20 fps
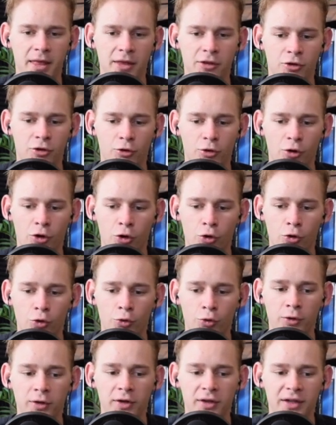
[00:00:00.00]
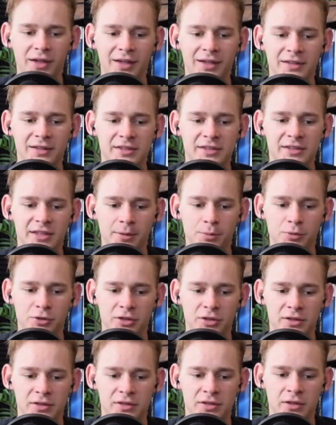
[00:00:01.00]
your own
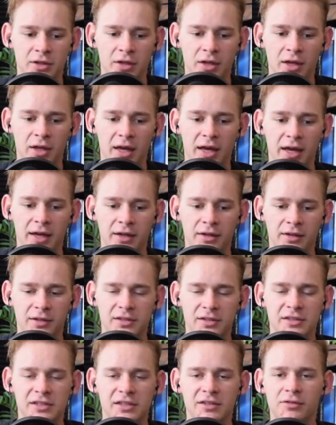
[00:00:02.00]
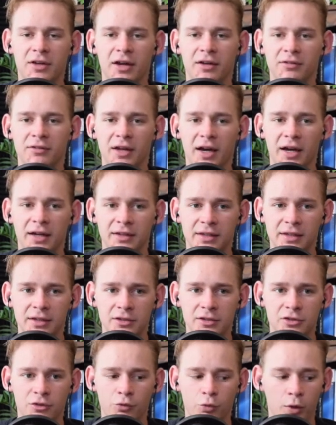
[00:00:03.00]
conceptions and conceived
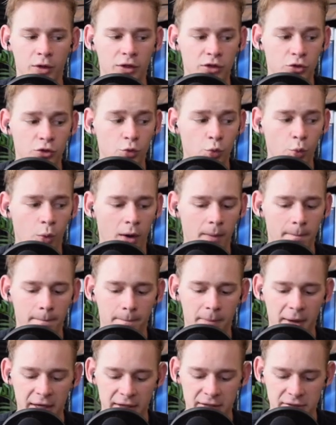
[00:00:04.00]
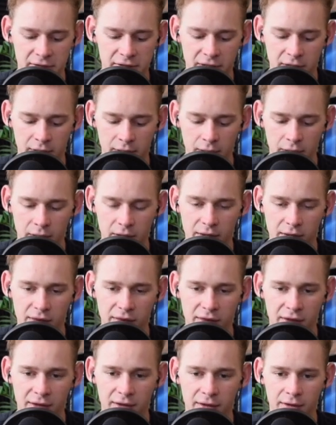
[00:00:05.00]
ideas of what you want best,
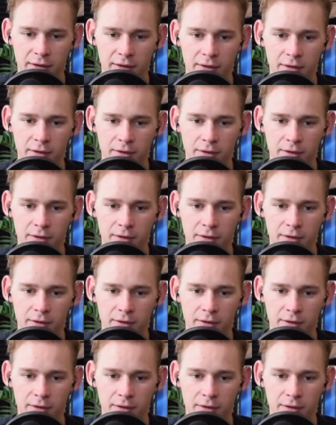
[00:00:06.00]
then